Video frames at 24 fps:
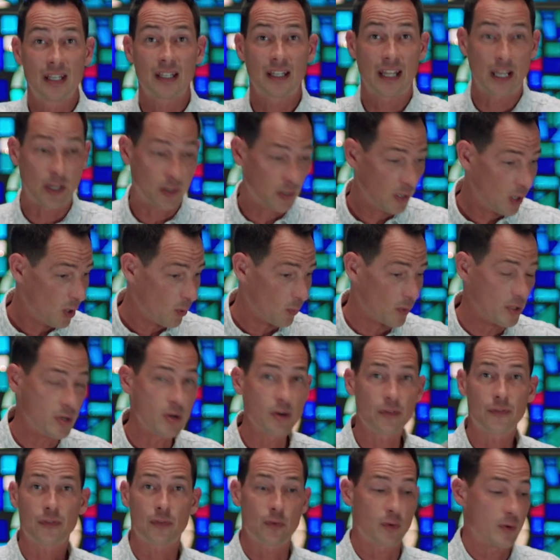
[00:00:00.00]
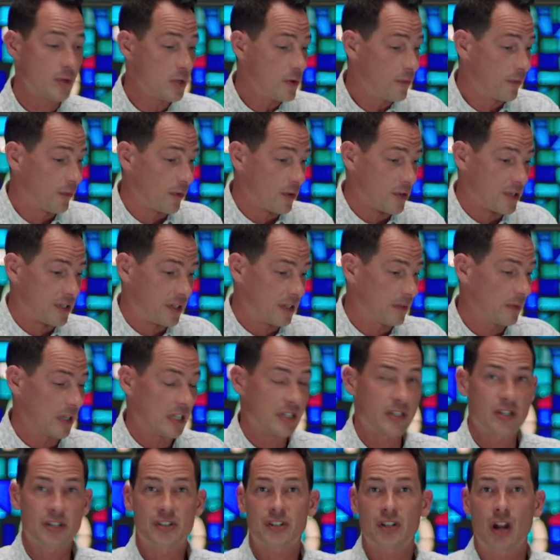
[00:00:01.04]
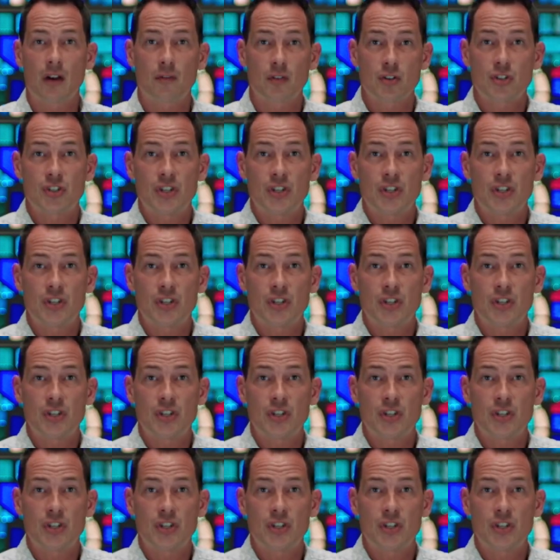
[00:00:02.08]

Like, when you first discover